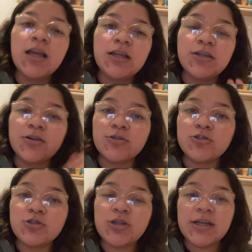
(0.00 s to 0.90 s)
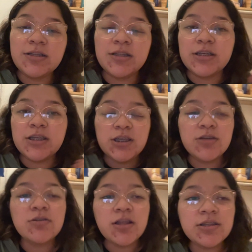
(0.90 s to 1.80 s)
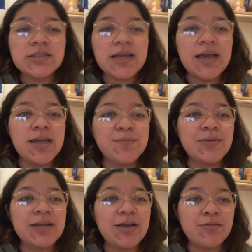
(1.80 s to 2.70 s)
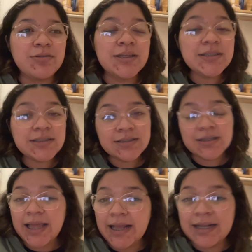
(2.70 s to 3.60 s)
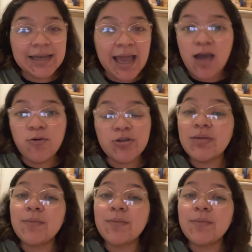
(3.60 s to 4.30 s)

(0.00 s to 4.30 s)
you know, try to look cute all the time. But now this, like now with my